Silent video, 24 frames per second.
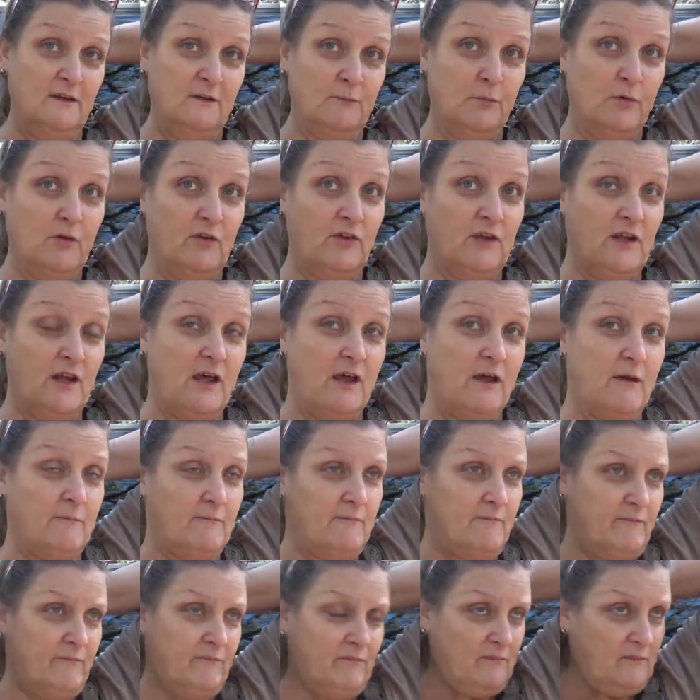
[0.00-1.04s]
Pull it up?
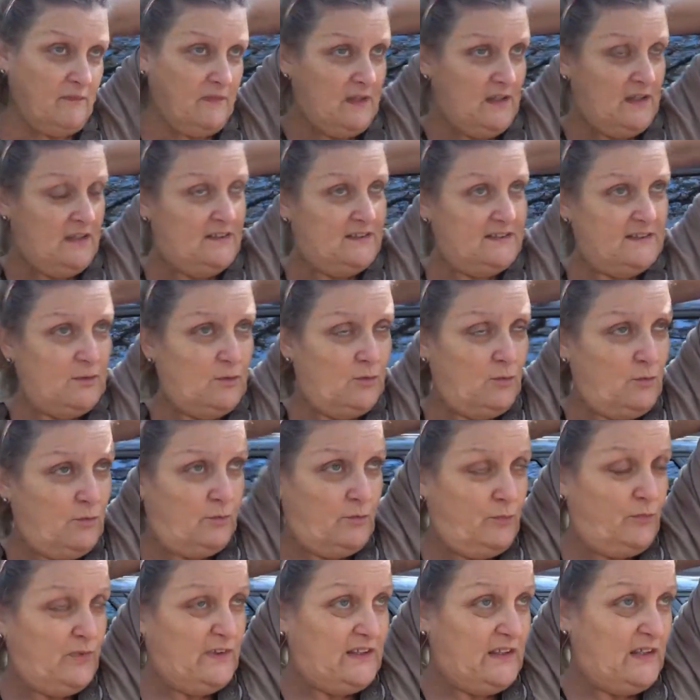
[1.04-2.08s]
Yeah. So
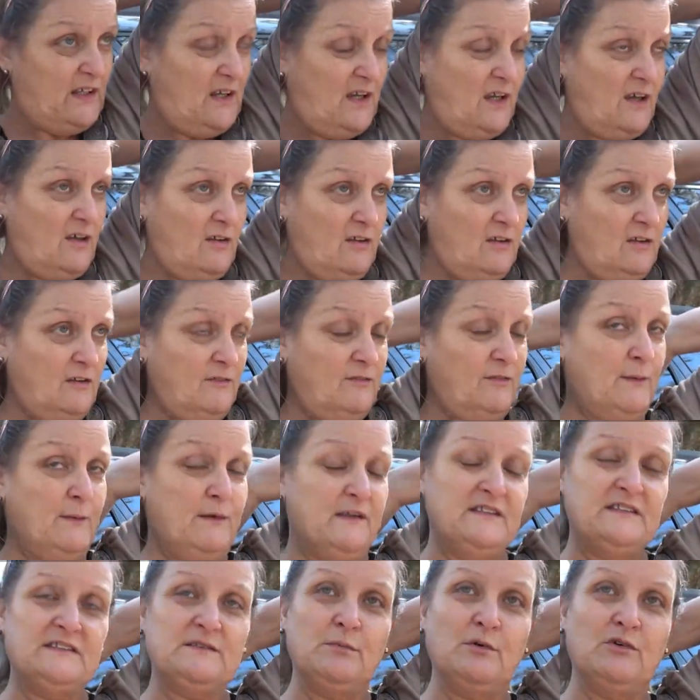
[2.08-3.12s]
what the hell? If I'm
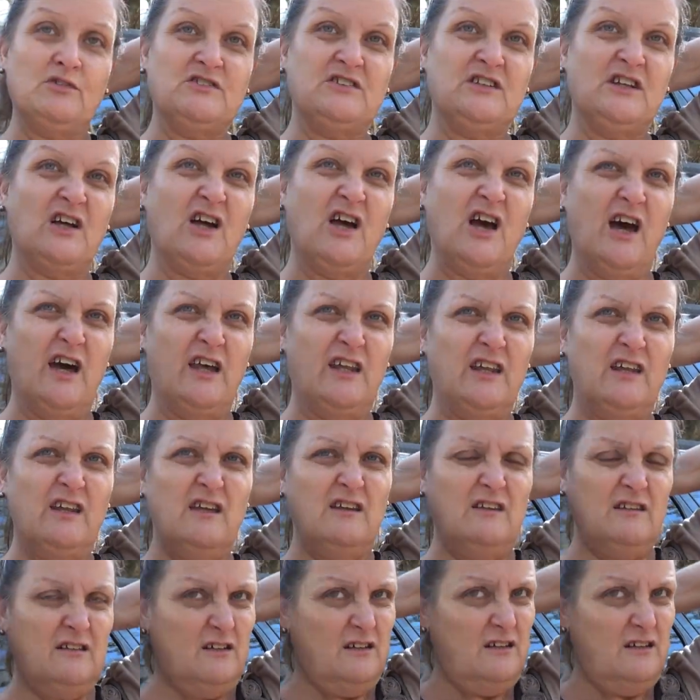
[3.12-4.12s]
supposed to cut it?